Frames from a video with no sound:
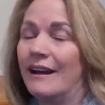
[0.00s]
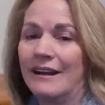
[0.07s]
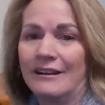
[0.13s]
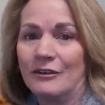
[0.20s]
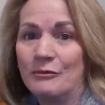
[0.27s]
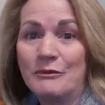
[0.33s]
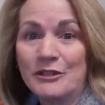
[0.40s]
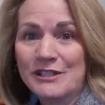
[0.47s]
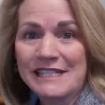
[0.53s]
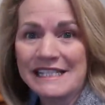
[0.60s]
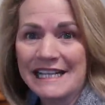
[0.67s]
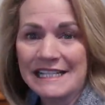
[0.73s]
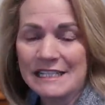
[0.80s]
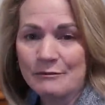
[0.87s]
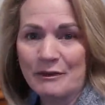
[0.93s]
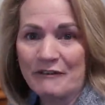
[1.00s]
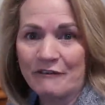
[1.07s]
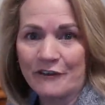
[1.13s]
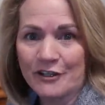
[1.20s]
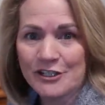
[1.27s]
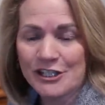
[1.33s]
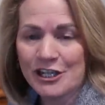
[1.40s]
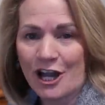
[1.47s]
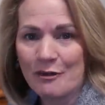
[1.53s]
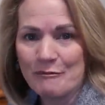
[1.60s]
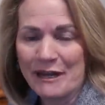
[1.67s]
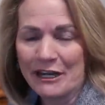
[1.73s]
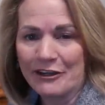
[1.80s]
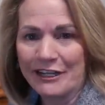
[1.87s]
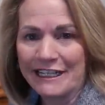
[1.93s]
almost since we first got
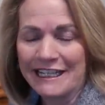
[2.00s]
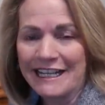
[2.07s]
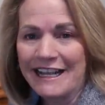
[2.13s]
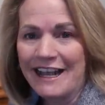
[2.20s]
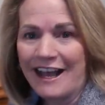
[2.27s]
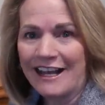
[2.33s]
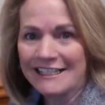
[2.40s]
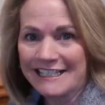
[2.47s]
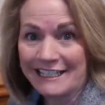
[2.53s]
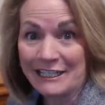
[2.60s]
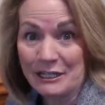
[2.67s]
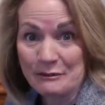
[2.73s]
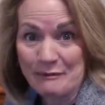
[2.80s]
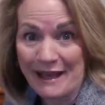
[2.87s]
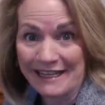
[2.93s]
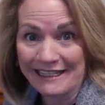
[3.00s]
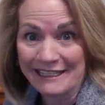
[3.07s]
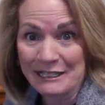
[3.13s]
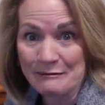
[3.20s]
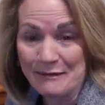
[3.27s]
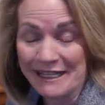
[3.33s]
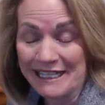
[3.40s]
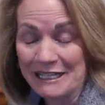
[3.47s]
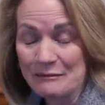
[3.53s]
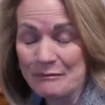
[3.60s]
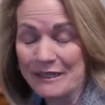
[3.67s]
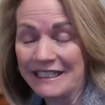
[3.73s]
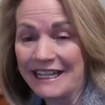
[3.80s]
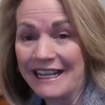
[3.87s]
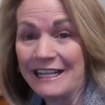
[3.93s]
married. I'll tell you about it in a
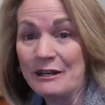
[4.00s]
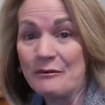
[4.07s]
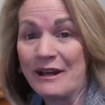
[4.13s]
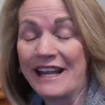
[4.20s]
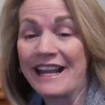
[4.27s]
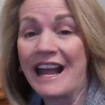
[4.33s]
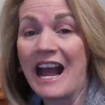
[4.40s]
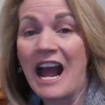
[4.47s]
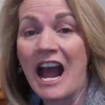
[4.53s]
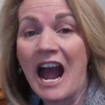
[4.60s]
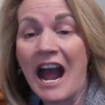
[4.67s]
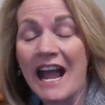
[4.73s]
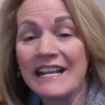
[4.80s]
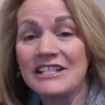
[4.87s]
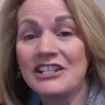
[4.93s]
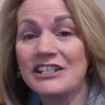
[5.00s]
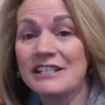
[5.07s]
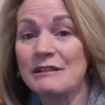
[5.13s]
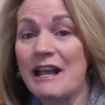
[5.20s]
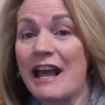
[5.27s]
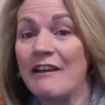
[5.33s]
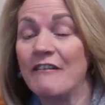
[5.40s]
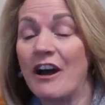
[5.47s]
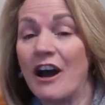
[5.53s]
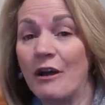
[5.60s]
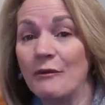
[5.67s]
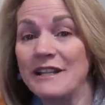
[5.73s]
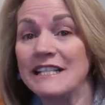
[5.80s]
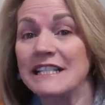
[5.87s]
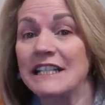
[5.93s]
minute. But anyway, I just have
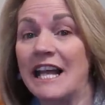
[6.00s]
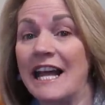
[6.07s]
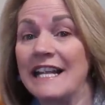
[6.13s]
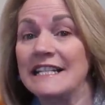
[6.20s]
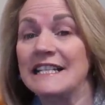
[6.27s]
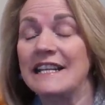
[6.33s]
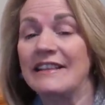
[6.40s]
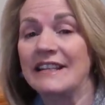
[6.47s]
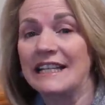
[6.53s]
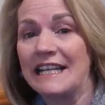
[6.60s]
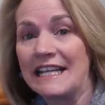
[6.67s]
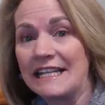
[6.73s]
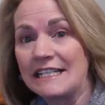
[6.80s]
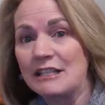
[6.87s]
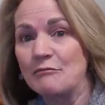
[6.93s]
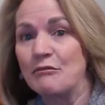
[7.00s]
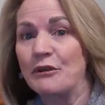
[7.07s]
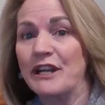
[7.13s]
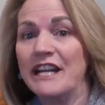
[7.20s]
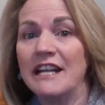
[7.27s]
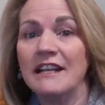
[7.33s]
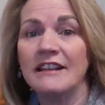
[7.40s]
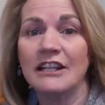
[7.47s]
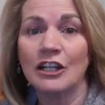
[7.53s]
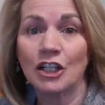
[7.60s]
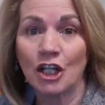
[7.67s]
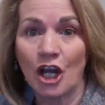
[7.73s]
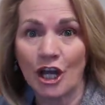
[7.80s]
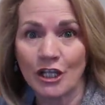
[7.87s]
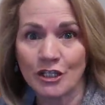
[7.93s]
always liked the kids bringing
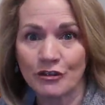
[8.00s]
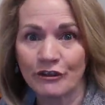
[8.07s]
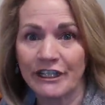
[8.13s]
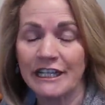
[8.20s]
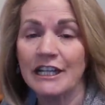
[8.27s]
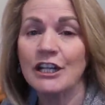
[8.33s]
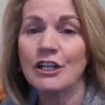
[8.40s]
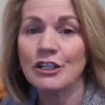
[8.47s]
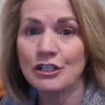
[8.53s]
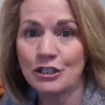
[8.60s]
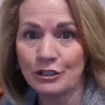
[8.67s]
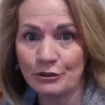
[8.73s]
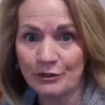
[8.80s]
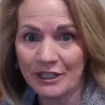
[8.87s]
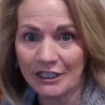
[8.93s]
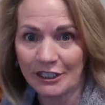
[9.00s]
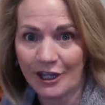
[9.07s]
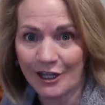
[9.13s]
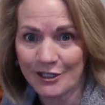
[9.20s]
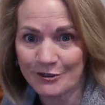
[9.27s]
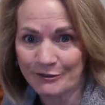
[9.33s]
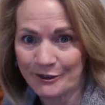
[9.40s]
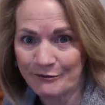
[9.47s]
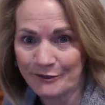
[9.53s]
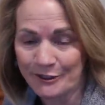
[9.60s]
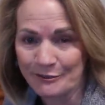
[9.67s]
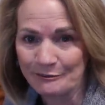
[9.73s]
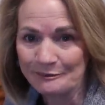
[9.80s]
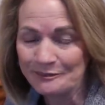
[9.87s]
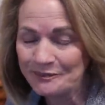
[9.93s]
their laundry to the laundry
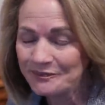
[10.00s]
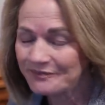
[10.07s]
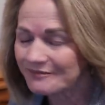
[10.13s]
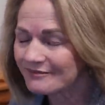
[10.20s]
room